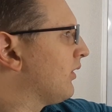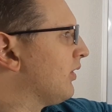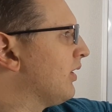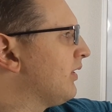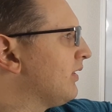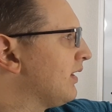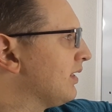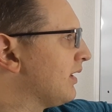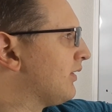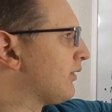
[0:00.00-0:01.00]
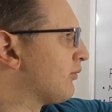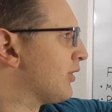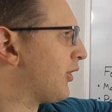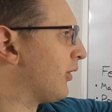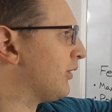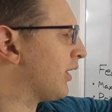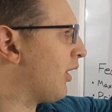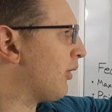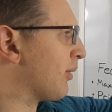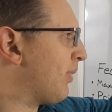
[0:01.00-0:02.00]
So this is at least returned to
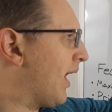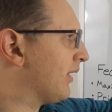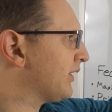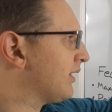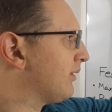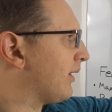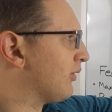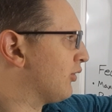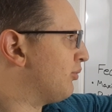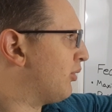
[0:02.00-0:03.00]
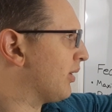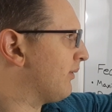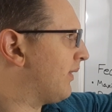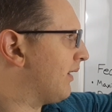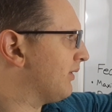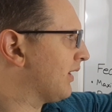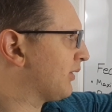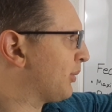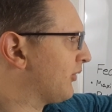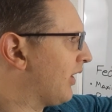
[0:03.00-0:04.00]
going positive at
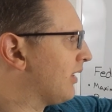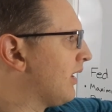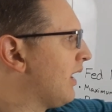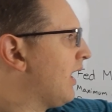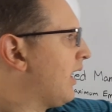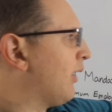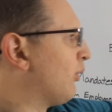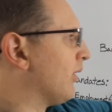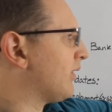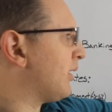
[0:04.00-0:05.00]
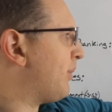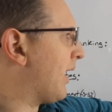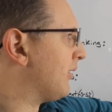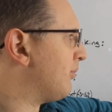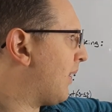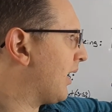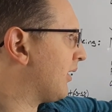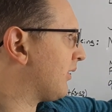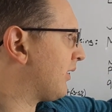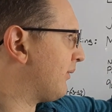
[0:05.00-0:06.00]
2.56%. It was at about
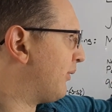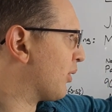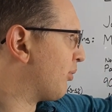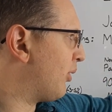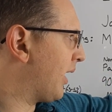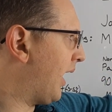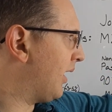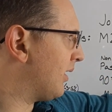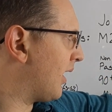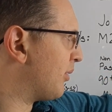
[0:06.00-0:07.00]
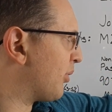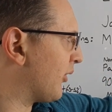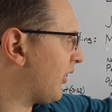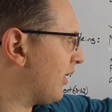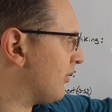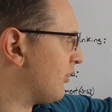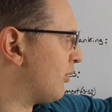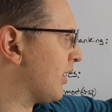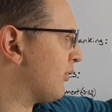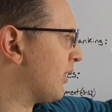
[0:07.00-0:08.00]
minus 4.89% in
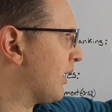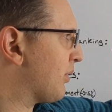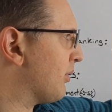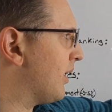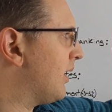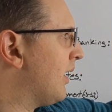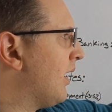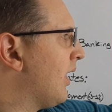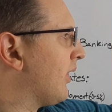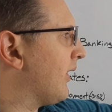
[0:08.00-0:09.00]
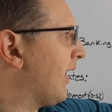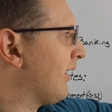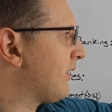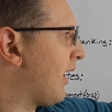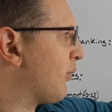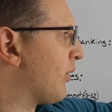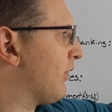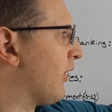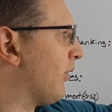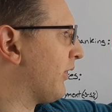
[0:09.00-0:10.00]
2023. The last time we
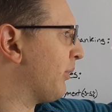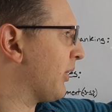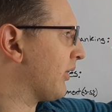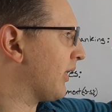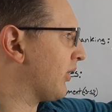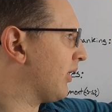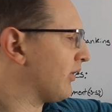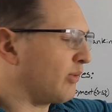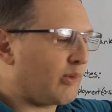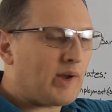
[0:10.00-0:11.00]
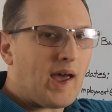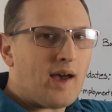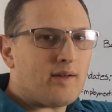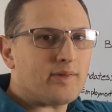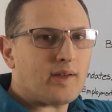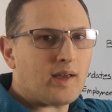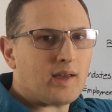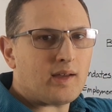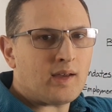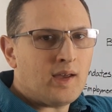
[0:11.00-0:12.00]
saw something like this where we have
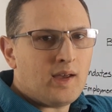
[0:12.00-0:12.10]
a